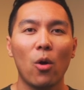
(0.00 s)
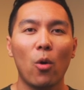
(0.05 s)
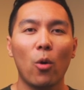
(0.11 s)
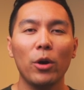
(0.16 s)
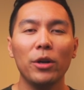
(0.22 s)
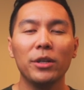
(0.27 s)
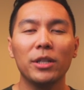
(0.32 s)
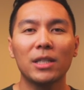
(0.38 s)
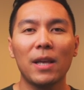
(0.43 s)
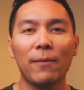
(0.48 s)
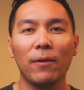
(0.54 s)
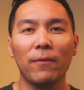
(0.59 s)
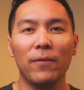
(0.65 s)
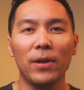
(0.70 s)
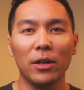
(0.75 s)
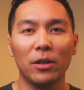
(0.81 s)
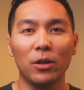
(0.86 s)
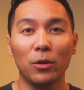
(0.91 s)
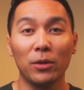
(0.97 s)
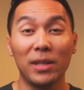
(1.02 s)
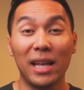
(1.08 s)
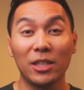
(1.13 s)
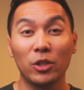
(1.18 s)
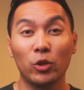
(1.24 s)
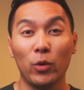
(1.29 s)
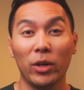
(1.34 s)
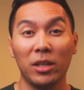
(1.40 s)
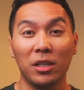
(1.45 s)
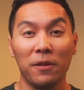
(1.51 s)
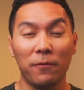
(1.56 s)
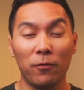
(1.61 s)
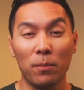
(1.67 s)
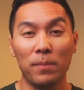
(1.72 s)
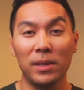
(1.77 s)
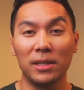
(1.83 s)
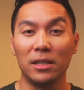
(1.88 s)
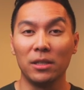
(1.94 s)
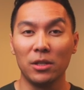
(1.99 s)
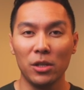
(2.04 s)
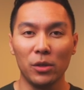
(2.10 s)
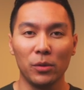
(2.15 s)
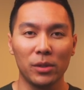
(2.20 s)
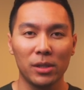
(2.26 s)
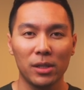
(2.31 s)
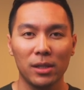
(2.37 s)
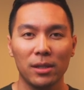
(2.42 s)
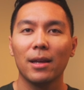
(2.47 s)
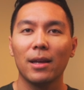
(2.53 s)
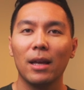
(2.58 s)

or you just have a vehicle that's strictly for business use.